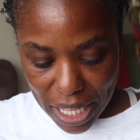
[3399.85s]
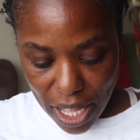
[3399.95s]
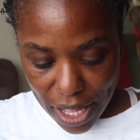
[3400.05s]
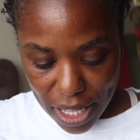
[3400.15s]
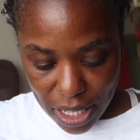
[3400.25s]

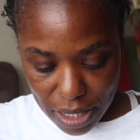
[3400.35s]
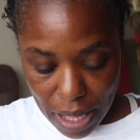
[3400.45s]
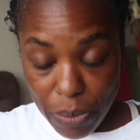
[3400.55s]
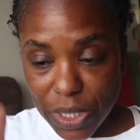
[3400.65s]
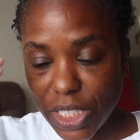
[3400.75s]

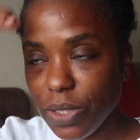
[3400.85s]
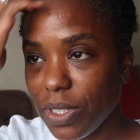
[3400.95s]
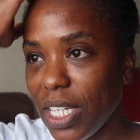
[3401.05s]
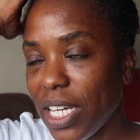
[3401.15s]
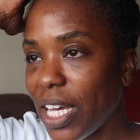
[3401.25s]
I wish
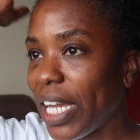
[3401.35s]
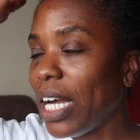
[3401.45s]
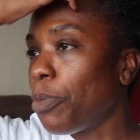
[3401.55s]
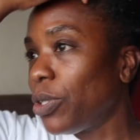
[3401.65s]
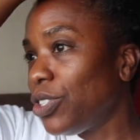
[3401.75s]
I
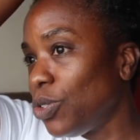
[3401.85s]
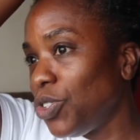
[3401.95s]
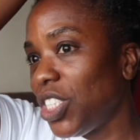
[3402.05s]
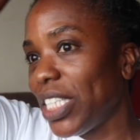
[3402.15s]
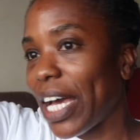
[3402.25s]
got more sushi